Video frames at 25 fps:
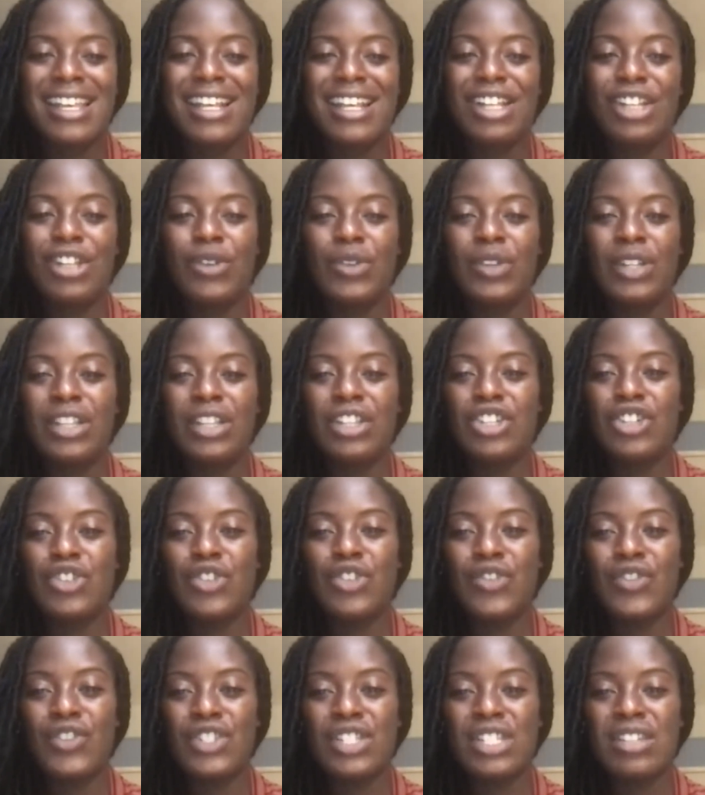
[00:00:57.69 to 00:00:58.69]
including the
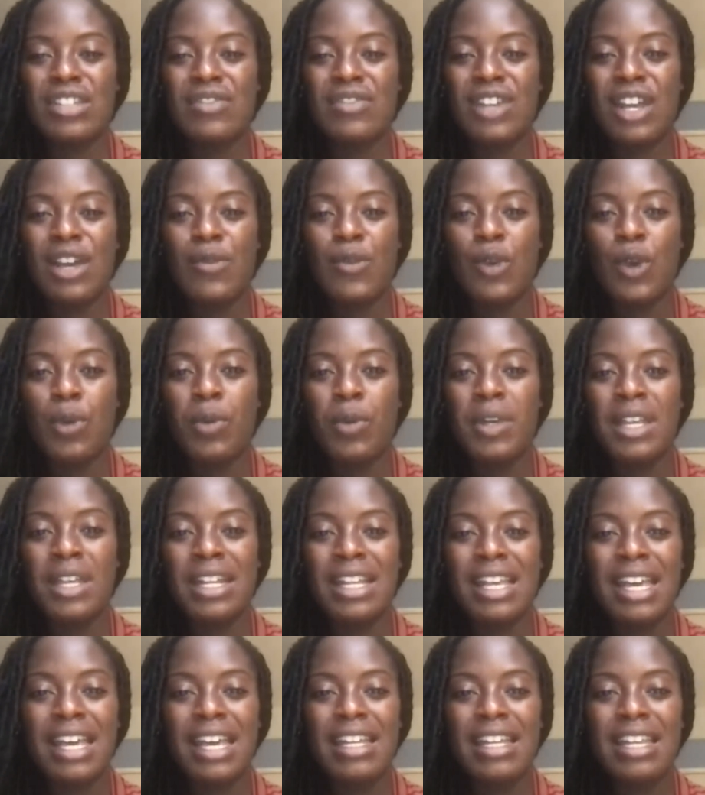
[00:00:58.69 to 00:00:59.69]
University of Nairobi in
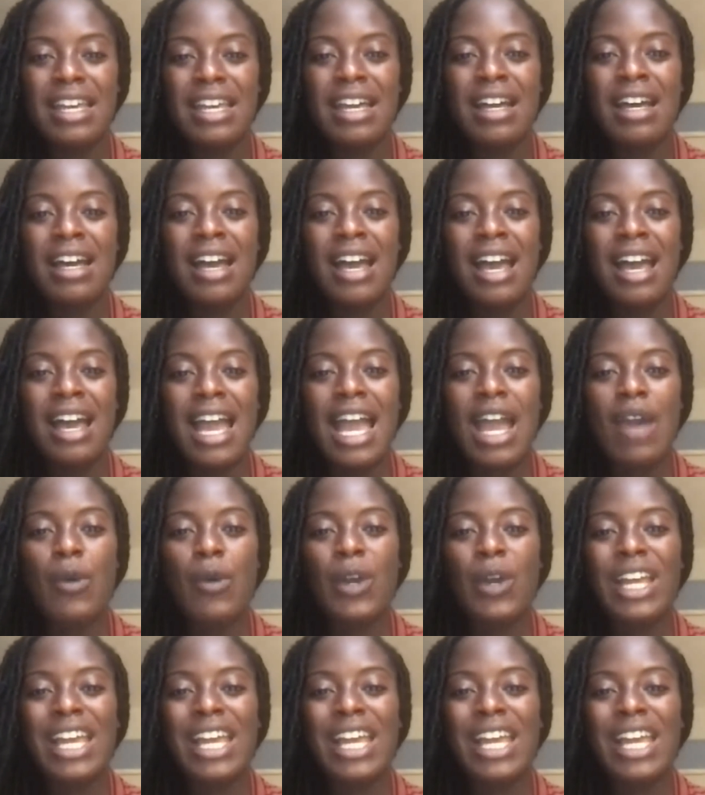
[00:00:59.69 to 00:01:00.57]
Kenya and our